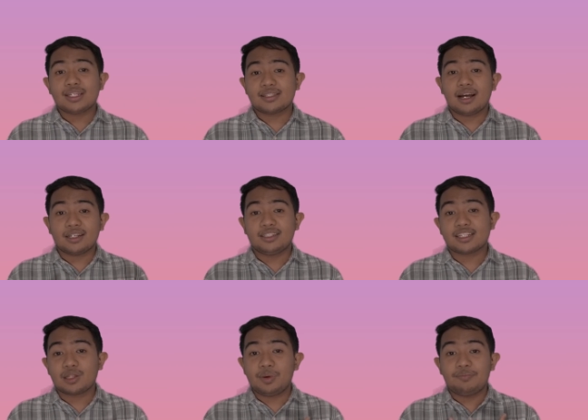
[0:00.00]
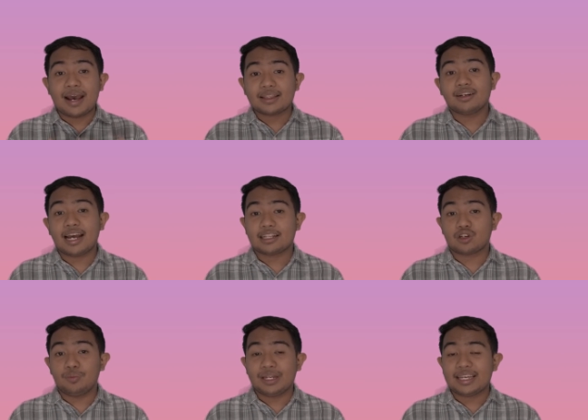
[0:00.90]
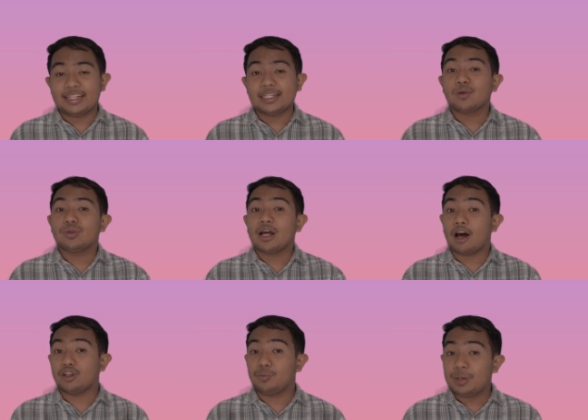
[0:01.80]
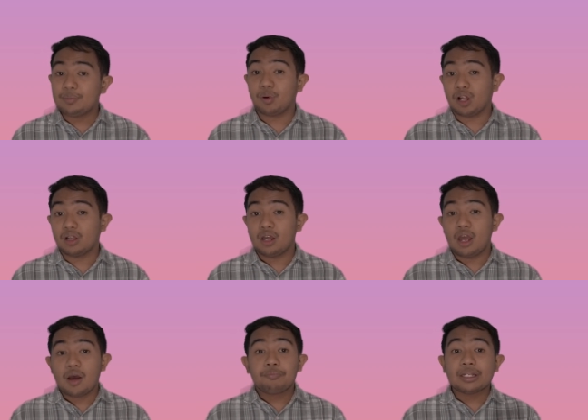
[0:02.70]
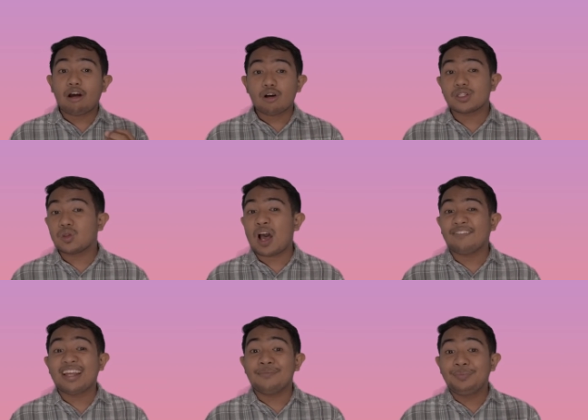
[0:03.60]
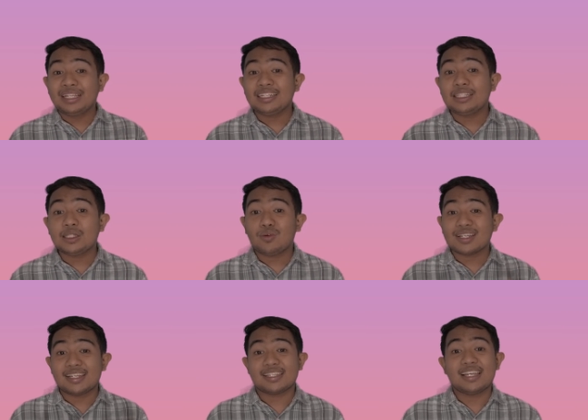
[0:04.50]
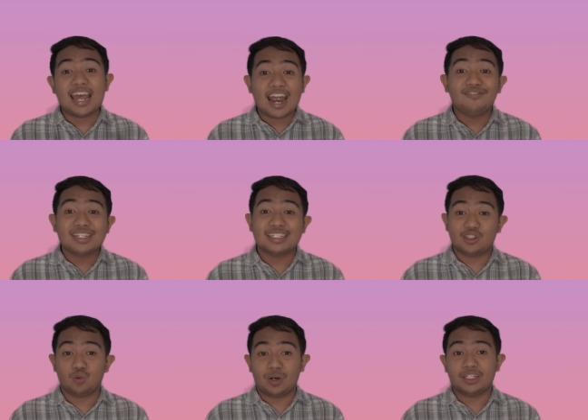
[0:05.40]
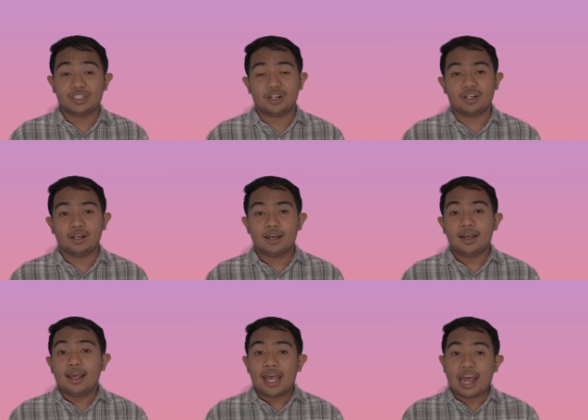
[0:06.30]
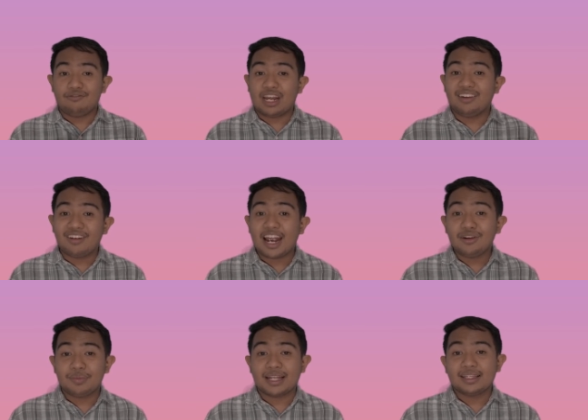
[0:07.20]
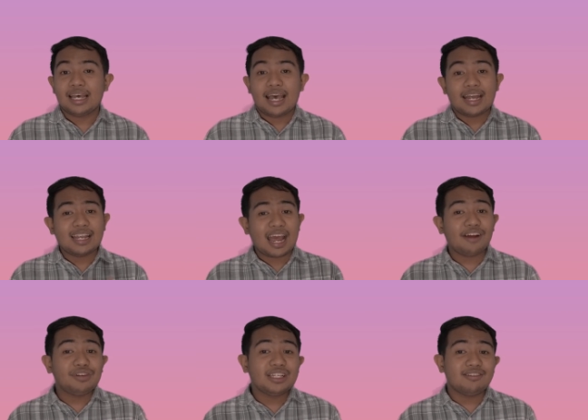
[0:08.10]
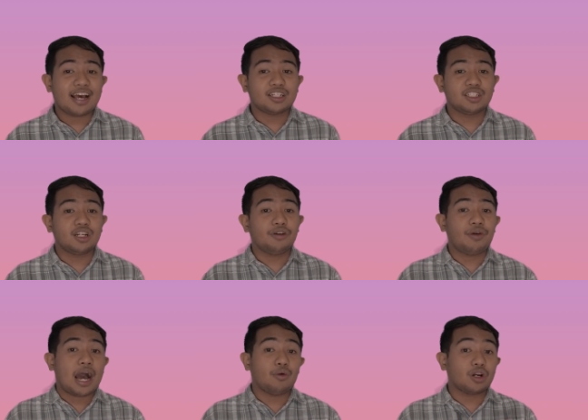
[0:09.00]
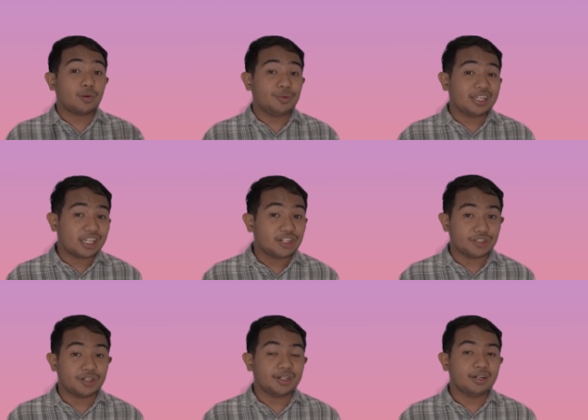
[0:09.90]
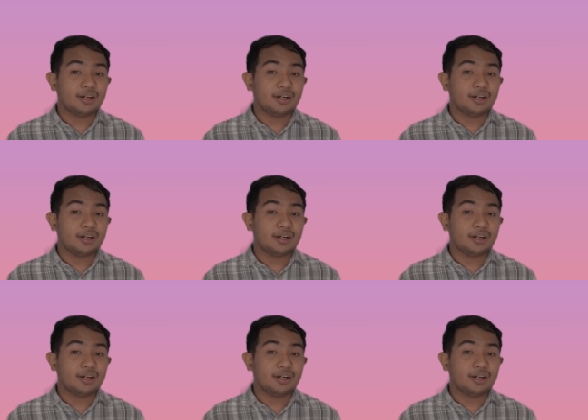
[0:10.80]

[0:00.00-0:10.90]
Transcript: is not just to be better at communicating with other people, but also to have the ability to assess every situation, every environment, and every direction of our communication.